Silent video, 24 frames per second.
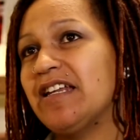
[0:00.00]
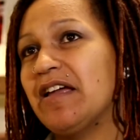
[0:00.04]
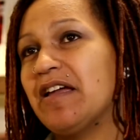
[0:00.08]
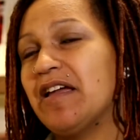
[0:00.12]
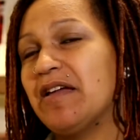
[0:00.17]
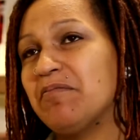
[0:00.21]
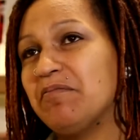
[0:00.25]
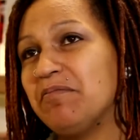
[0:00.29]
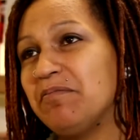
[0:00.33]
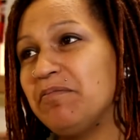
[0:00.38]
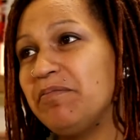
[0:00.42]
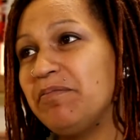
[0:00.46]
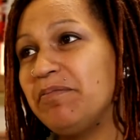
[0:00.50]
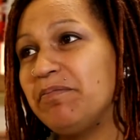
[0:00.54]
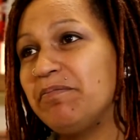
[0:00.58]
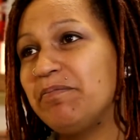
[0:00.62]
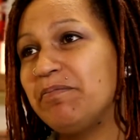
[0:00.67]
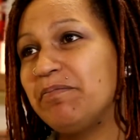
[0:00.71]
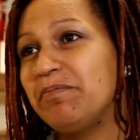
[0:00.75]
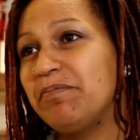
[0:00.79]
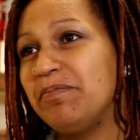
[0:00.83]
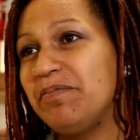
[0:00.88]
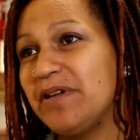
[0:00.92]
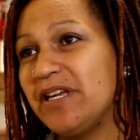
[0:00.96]
and
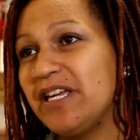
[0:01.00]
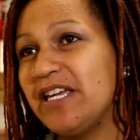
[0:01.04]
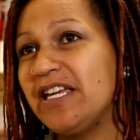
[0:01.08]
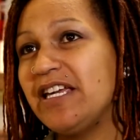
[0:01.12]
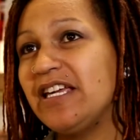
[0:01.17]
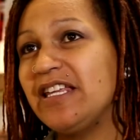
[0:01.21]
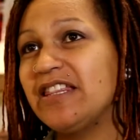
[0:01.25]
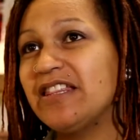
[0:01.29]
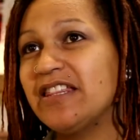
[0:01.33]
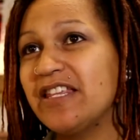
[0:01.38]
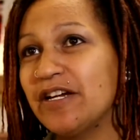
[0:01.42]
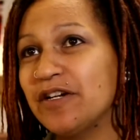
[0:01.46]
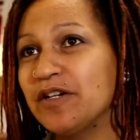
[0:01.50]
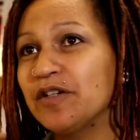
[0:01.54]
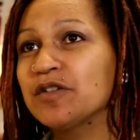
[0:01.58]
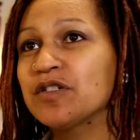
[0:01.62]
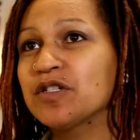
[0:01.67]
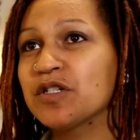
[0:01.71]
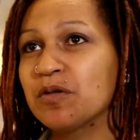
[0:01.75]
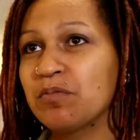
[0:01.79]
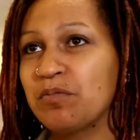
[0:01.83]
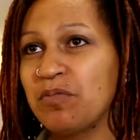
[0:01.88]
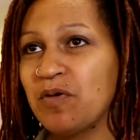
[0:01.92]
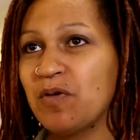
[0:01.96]
be their
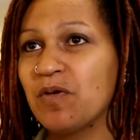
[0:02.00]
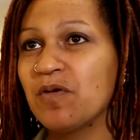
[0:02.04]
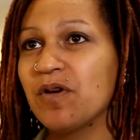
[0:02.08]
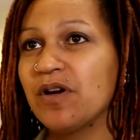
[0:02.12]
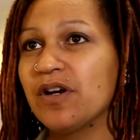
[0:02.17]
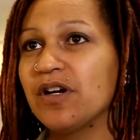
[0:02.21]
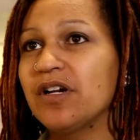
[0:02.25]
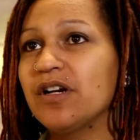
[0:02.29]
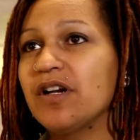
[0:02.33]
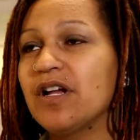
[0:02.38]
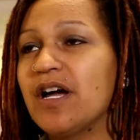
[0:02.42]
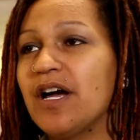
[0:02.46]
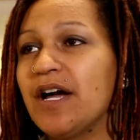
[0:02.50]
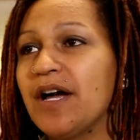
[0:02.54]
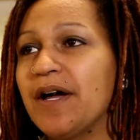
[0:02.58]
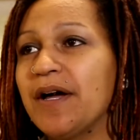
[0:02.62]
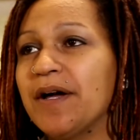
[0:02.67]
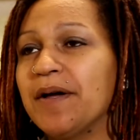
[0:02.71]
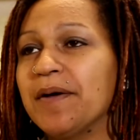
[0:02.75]
support.